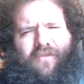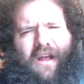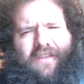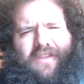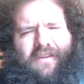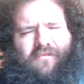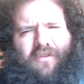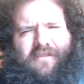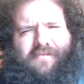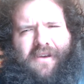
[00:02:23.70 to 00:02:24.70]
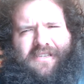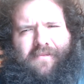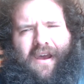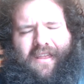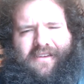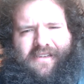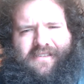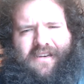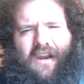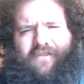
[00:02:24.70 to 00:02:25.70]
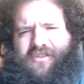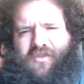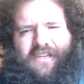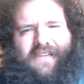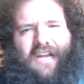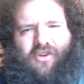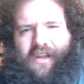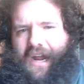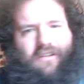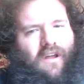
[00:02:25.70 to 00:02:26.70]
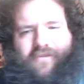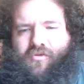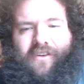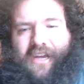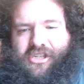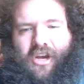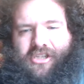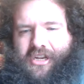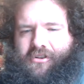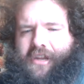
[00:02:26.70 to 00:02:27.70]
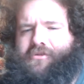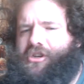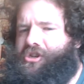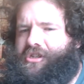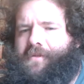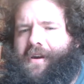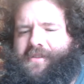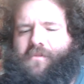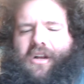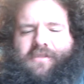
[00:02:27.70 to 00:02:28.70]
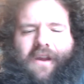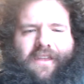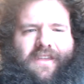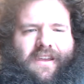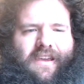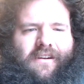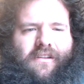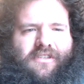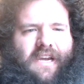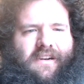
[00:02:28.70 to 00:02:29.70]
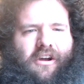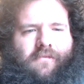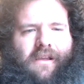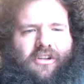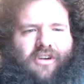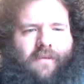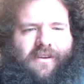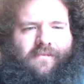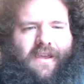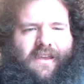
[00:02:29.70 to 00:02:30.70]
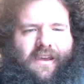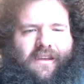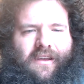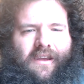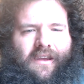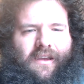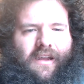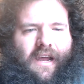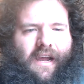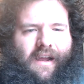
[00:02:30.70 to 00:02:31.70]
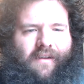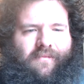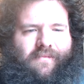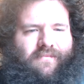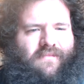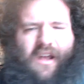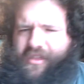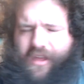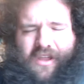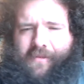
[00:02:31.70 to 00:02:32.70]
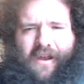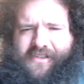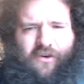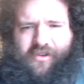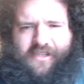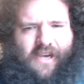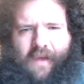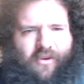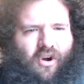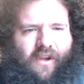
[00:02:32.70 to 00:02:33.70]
I think what's best about it is it's none of it's really exaggerated. Like, I love a movie like Shawshank Redemption just about as much, but I think here there's like no melodrama to make it. Nothing about it's over the top at all.